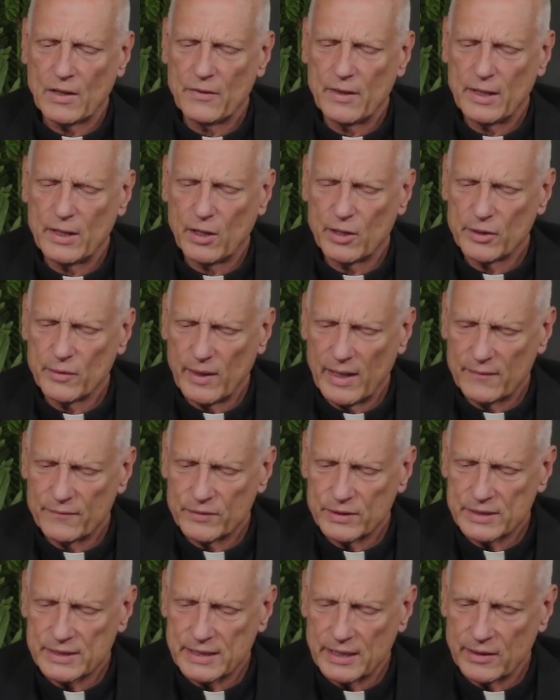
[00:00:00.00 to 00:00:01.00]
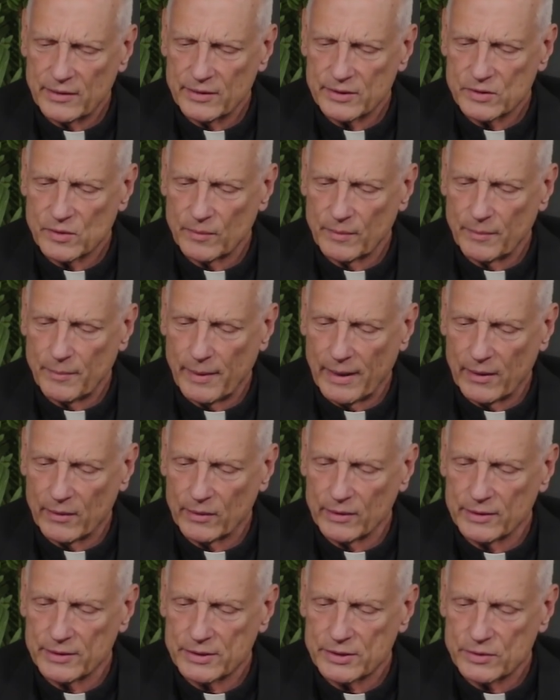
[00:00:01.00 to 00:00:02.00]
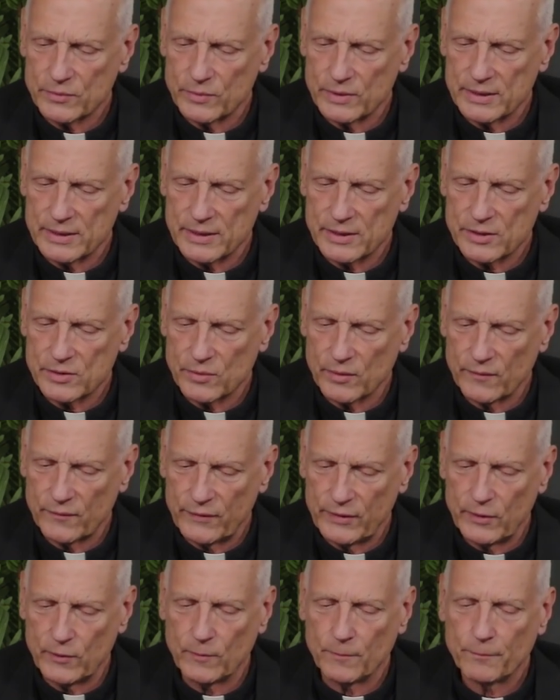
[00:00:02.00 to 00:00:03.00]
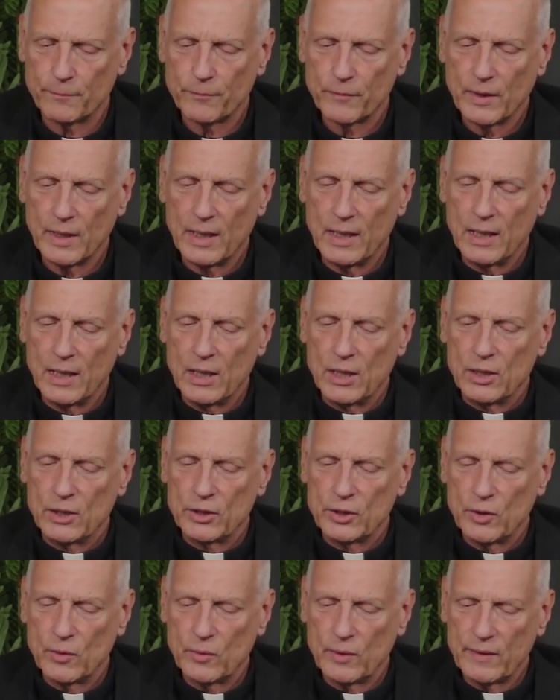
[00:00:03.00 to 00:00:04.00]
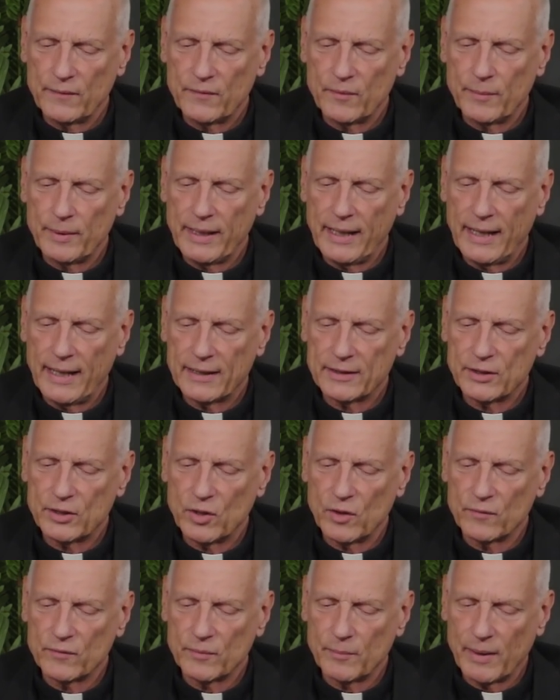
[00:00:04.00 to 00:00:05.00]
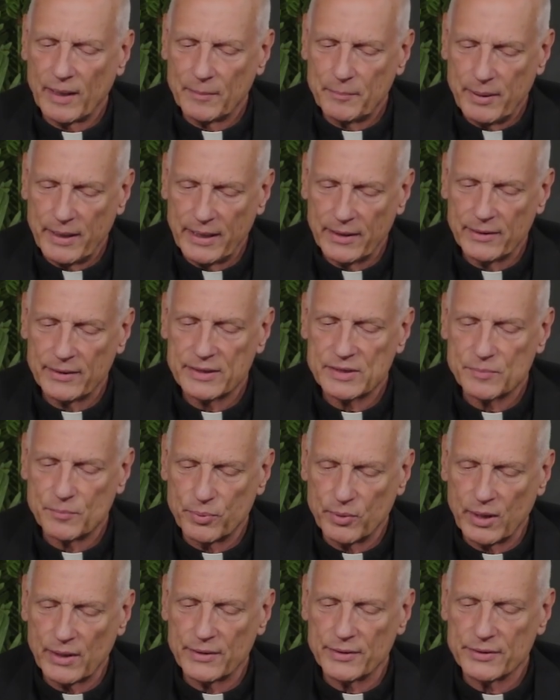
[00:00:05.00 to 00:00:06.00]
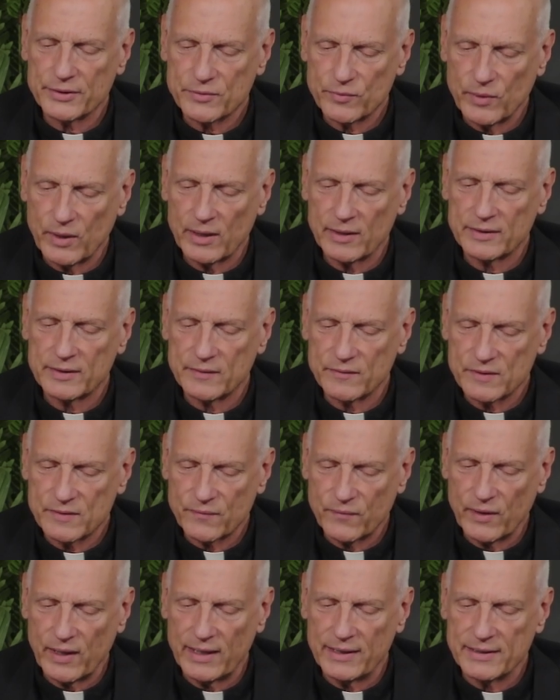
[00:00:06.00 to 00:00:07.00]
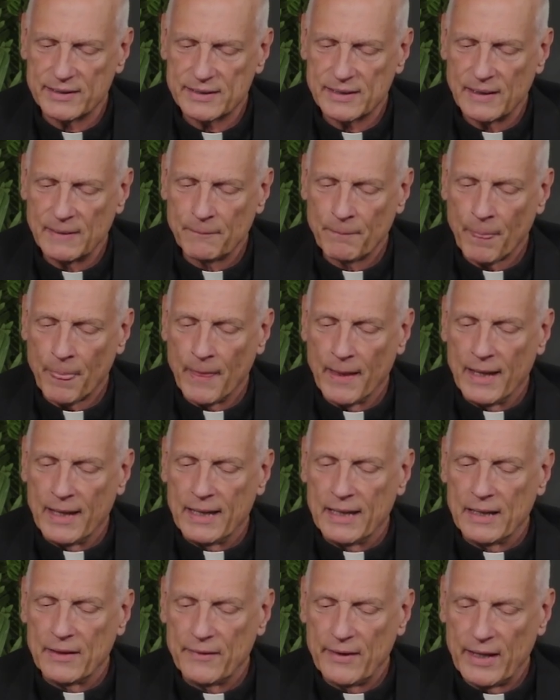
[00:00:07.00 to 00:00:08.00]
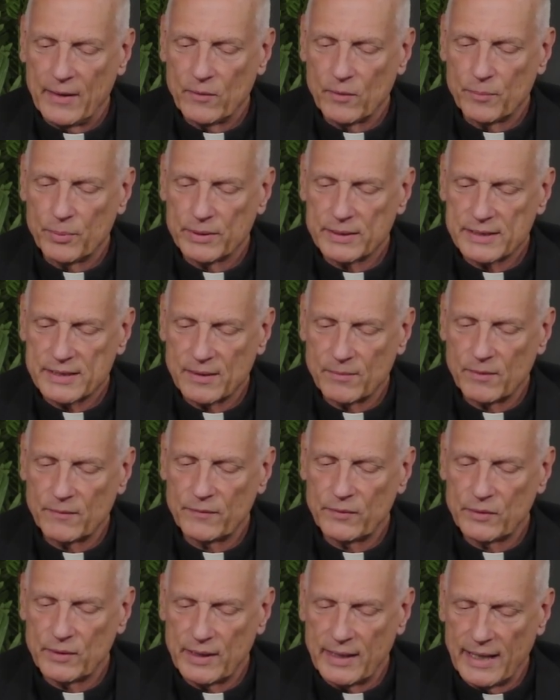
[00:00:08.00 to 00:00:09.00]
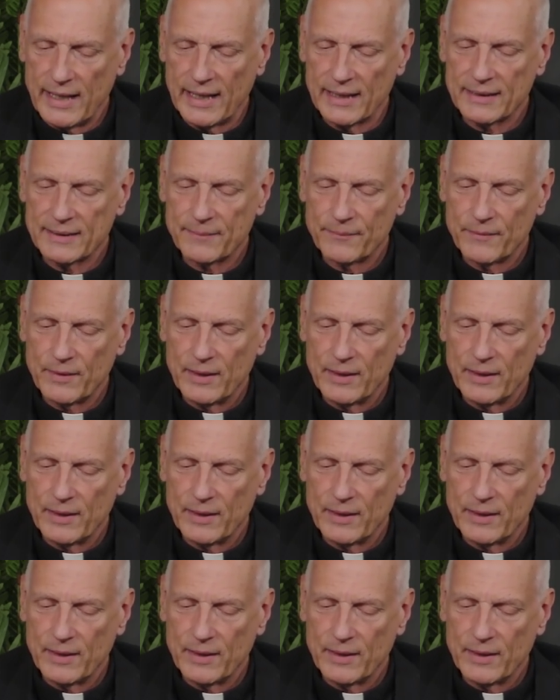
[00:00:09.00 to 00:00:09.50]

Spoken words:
But all your adversaries will be powerless to resist or refute. You will even be handed over by parents, brothers, relatives, friends, and they will put some of you to death.